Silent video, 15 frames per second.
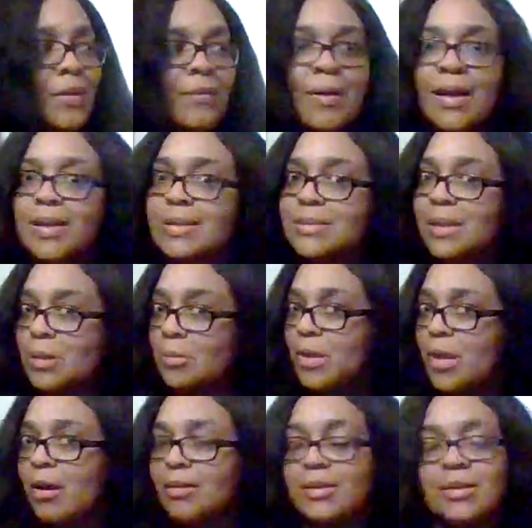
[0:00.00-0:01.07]
Why they telling
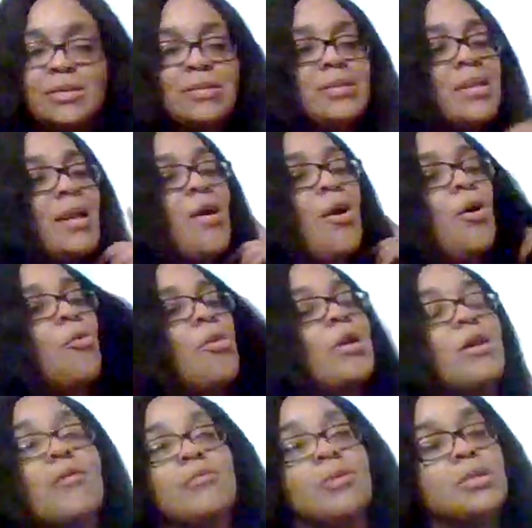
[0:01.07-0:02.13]
me all this or
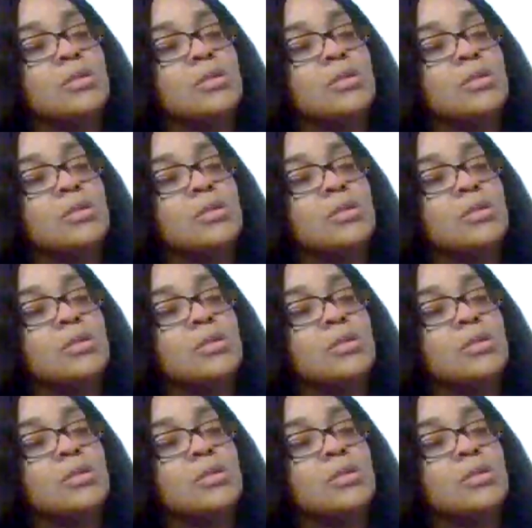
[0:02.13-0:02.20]
whatever?